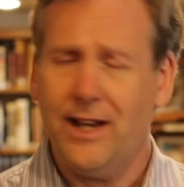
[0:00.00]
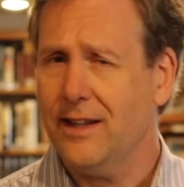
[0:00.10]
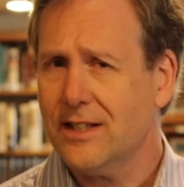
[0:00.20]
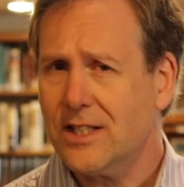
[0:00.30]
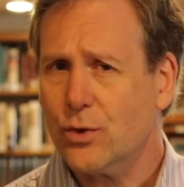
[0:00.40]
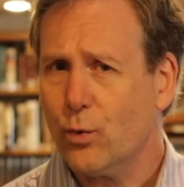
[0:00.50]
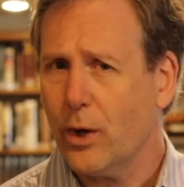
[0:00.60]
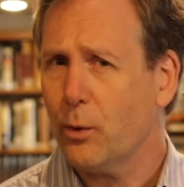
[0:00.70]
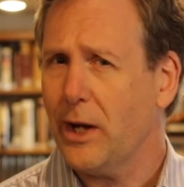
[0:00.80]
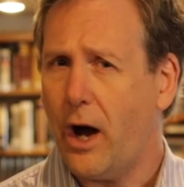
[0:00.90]
And this is
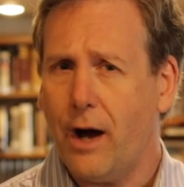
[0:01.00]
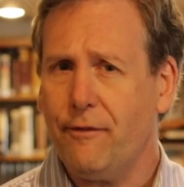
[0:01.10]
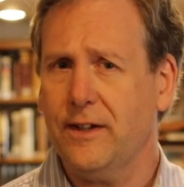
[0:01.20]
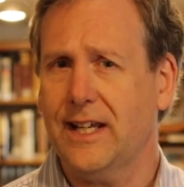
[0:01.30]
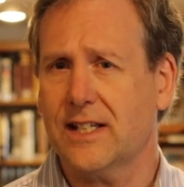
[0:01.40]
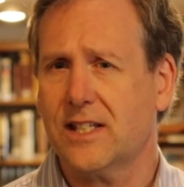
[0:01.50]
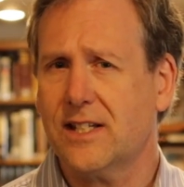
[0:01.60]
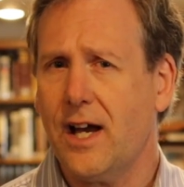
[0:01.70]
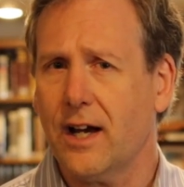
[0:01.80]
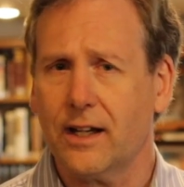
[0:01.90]
where we often get
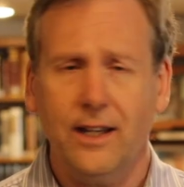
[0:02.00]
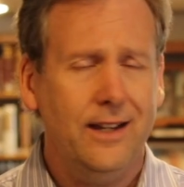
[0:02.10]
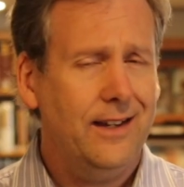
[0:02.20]
stuck.